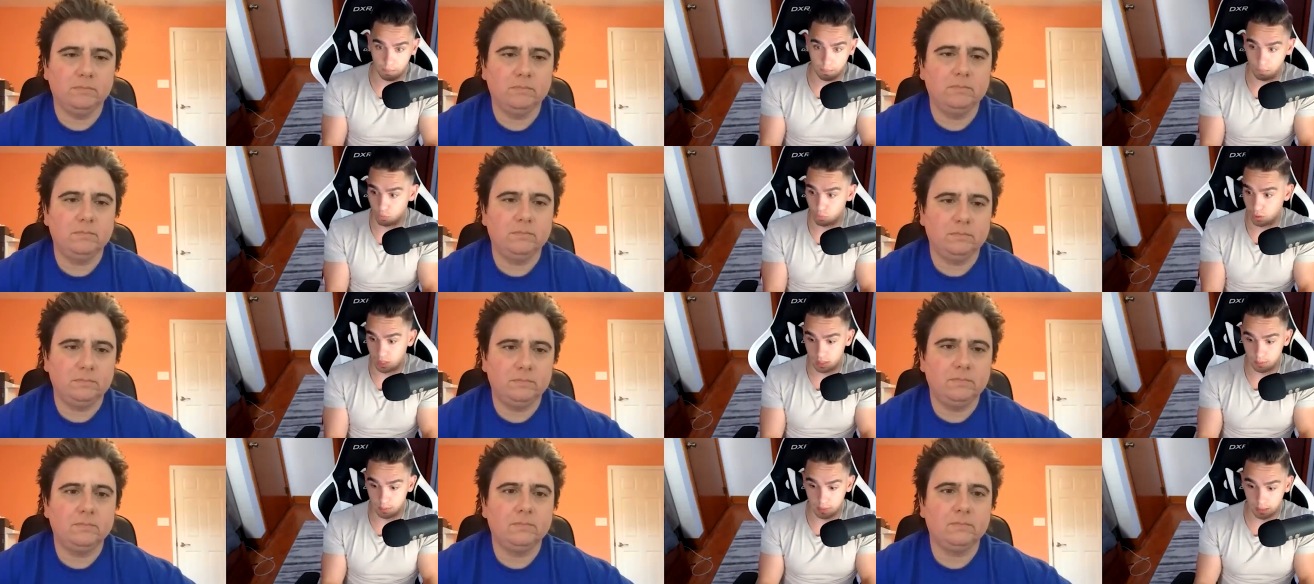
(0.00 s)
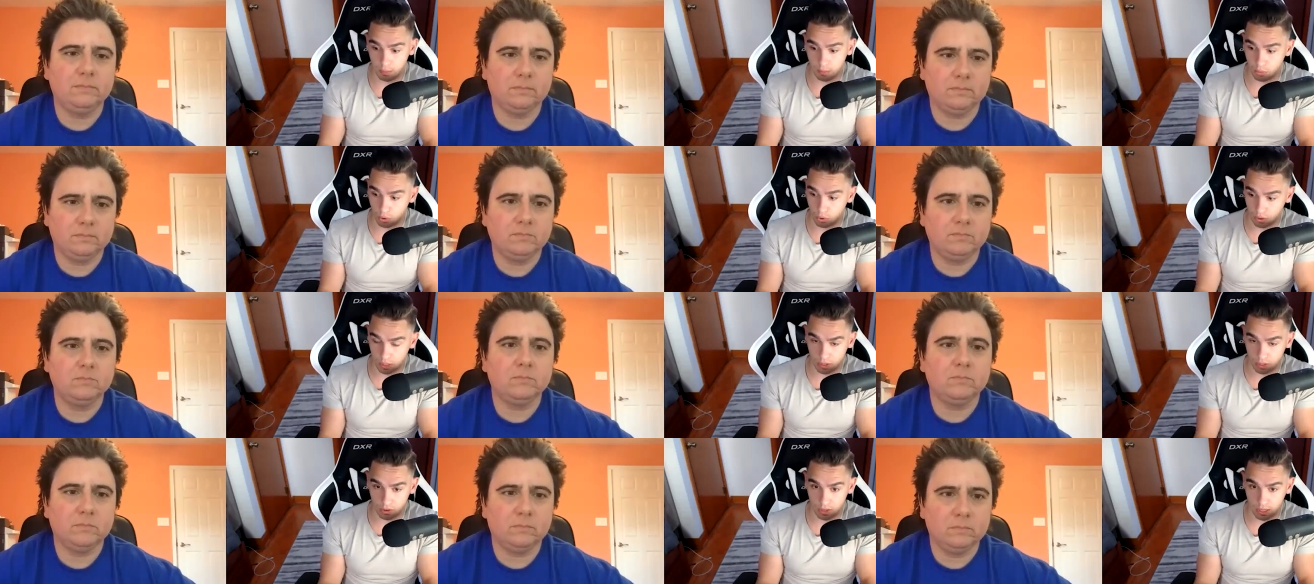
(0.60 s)
Speaker 1: Really big
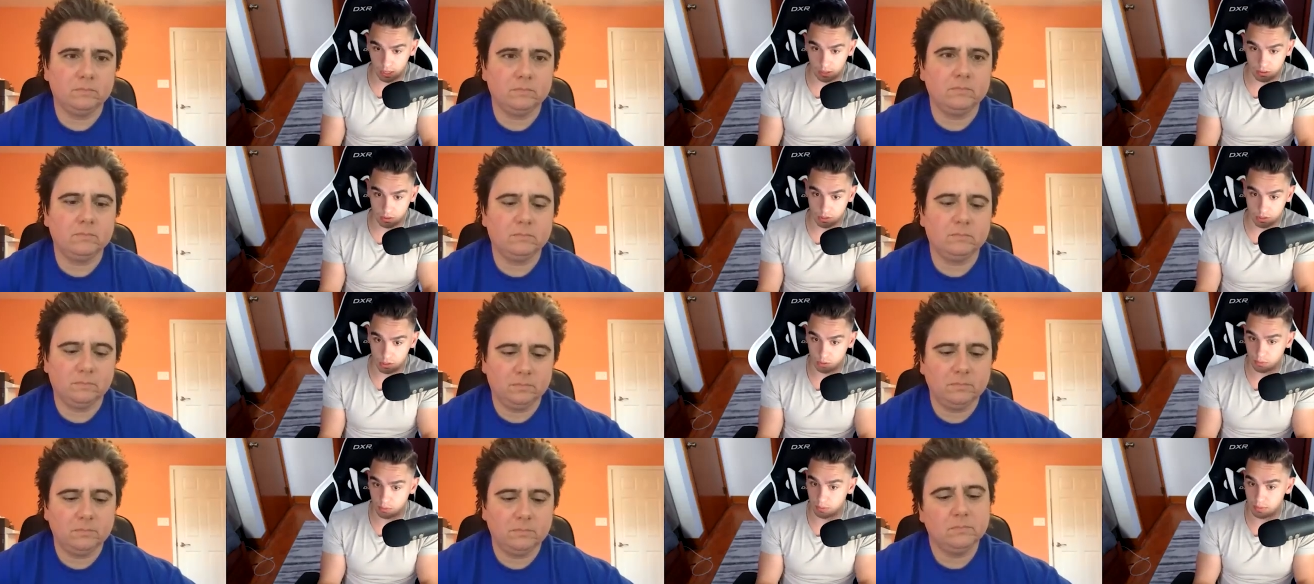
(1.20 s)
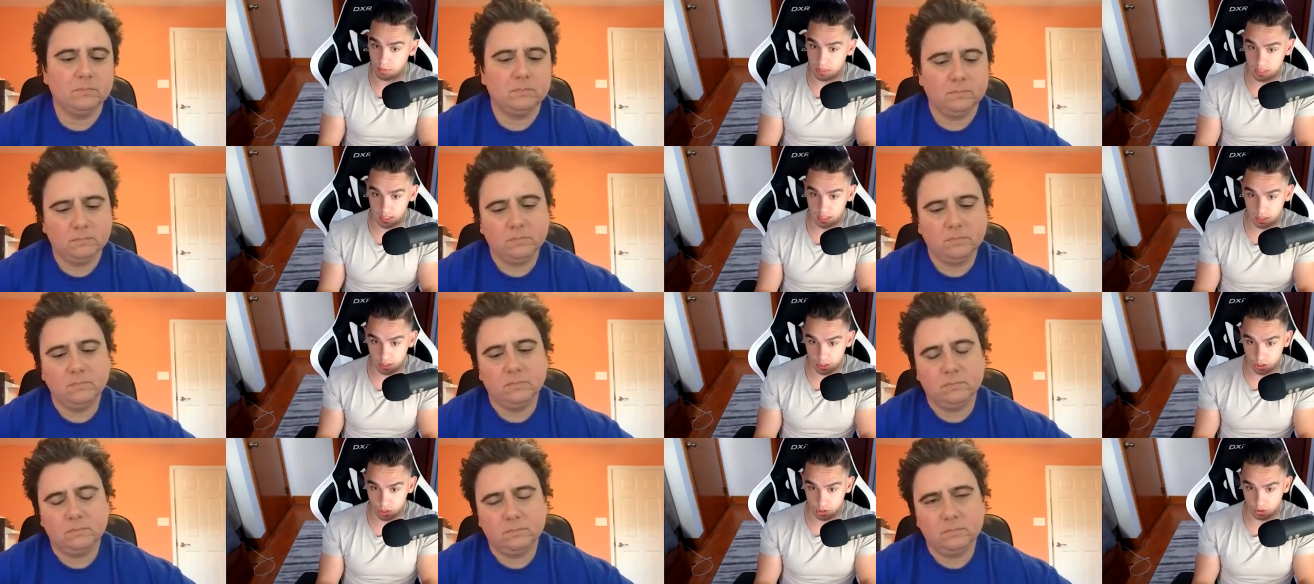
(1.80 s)
morning crowd, super busy
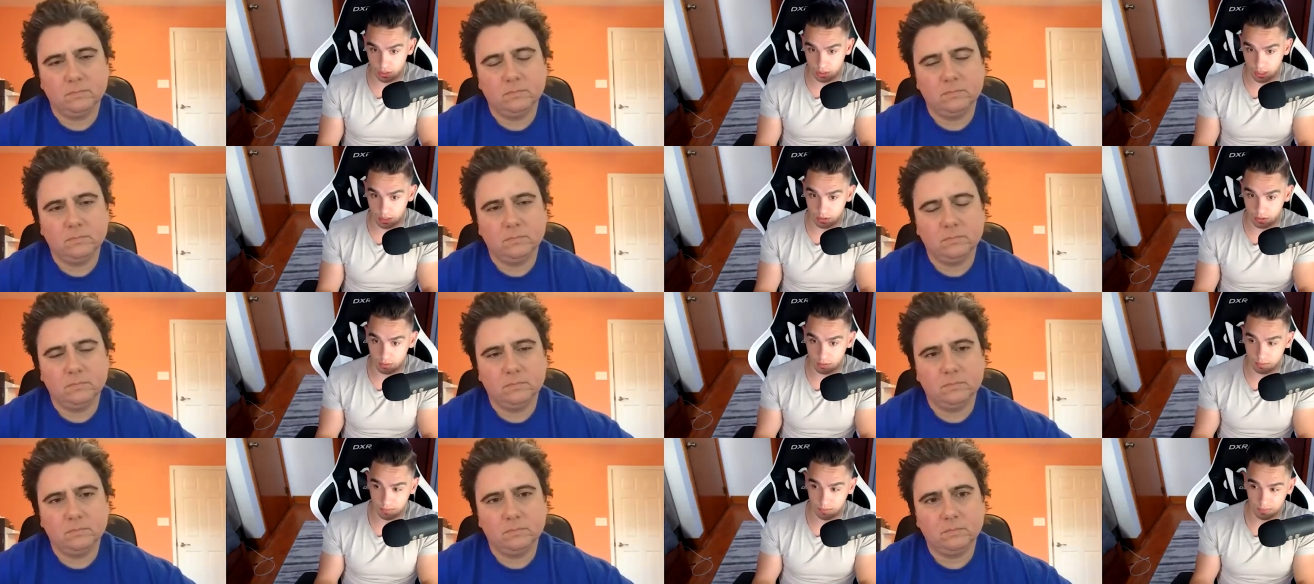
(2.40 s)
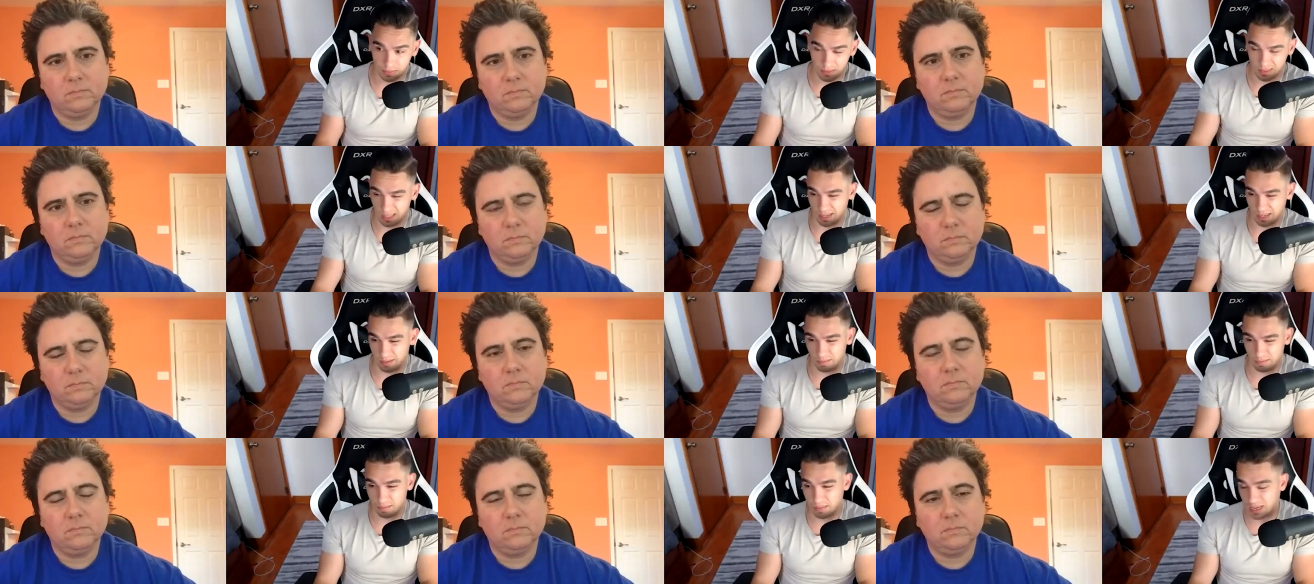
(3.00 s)
lunch crowd, like
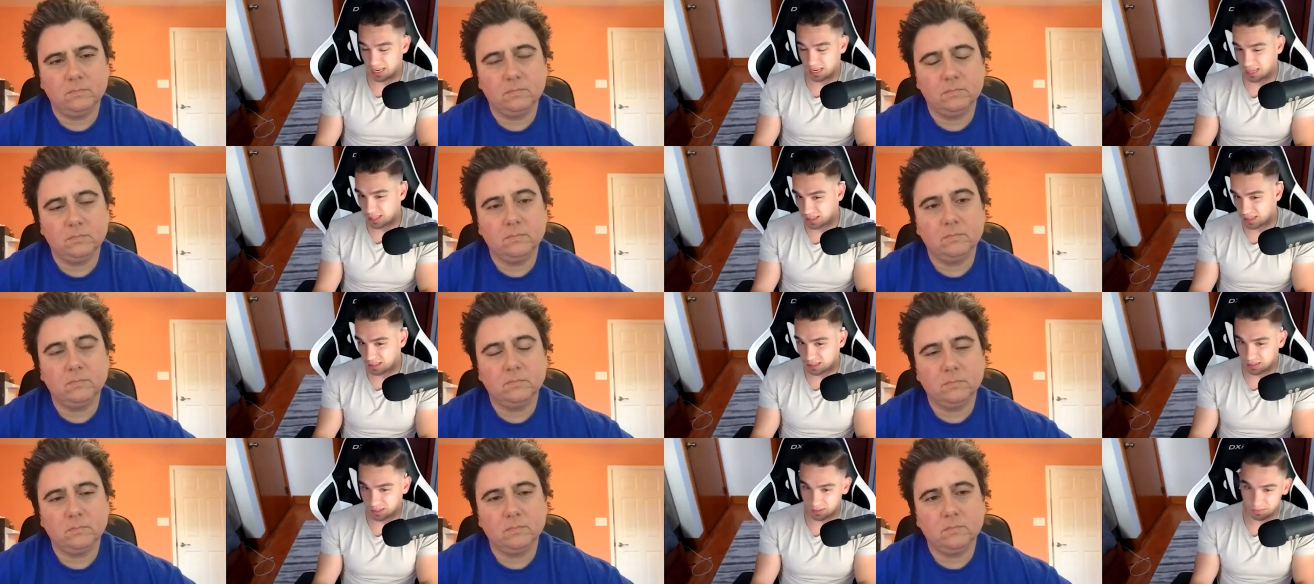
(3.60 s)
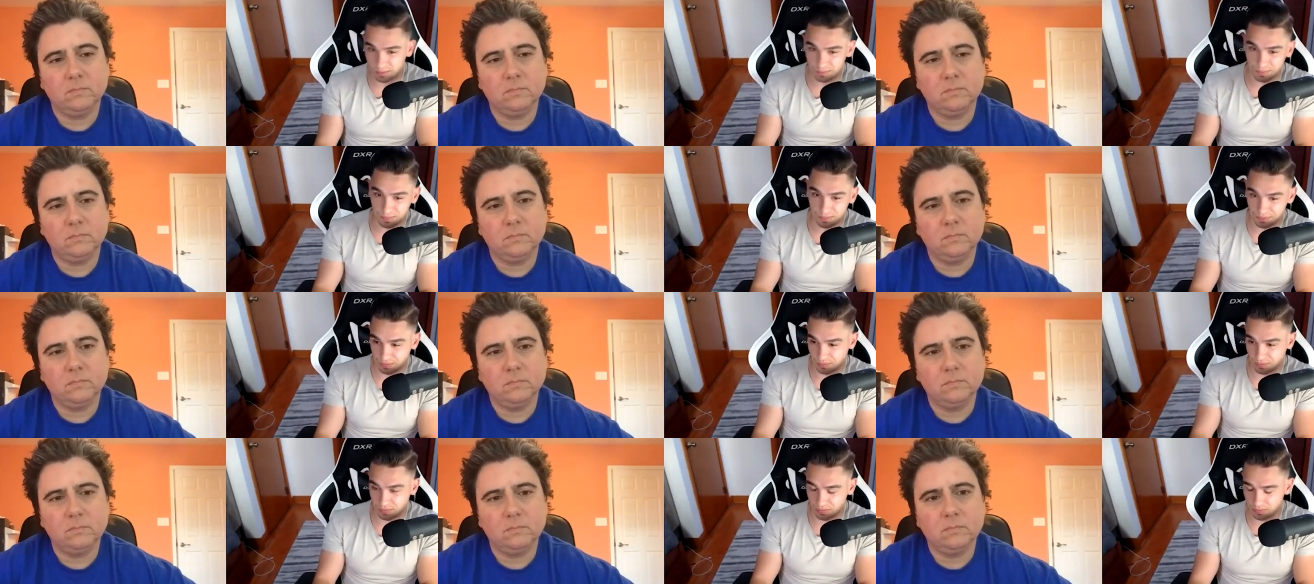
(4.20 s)
a medium,
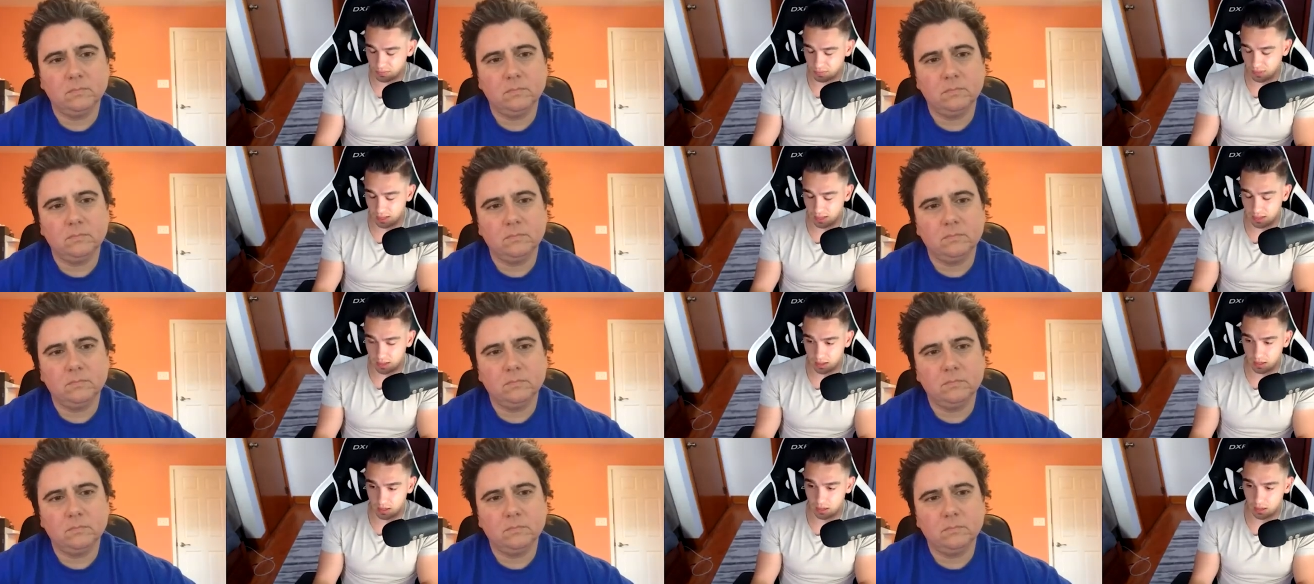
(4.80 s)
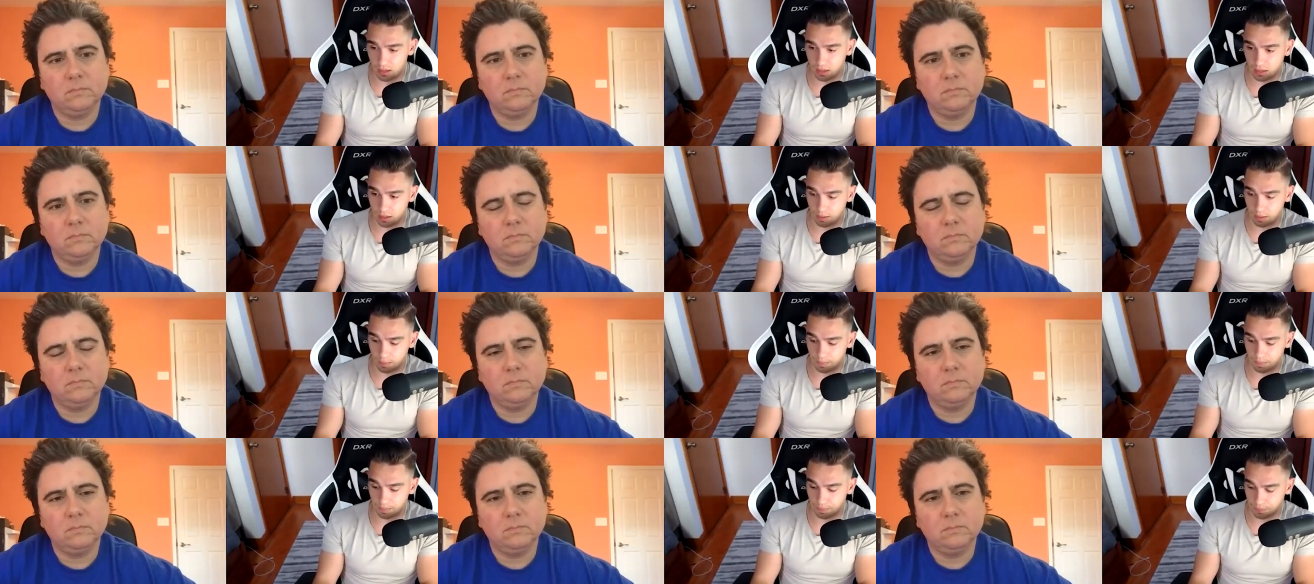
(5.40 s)
like a
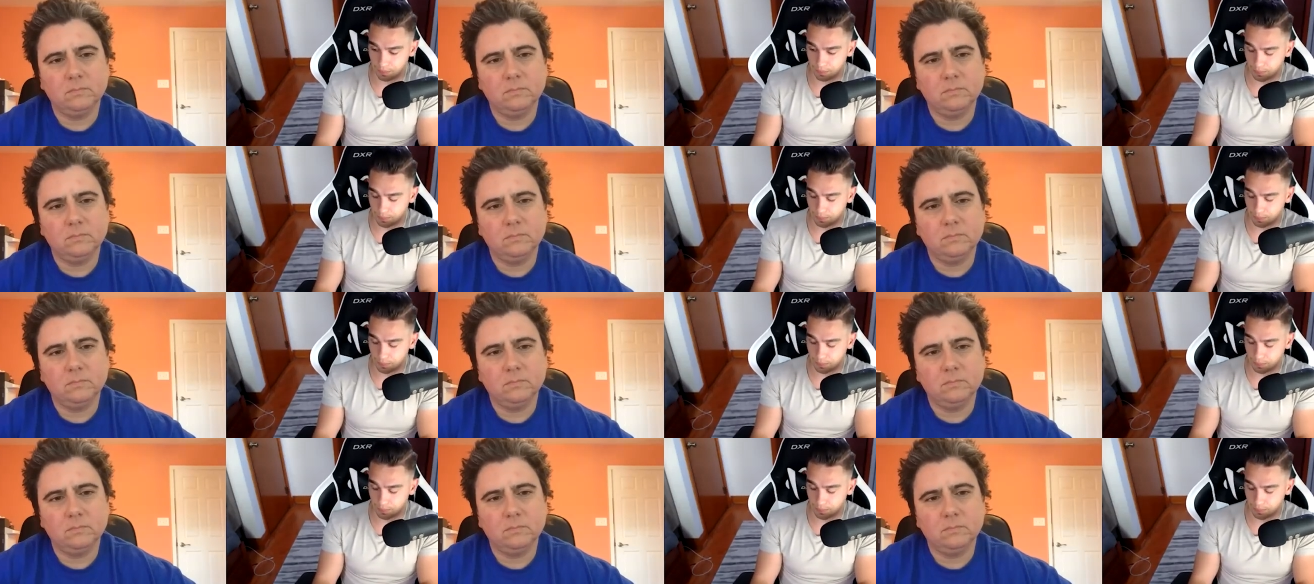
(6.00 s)
um,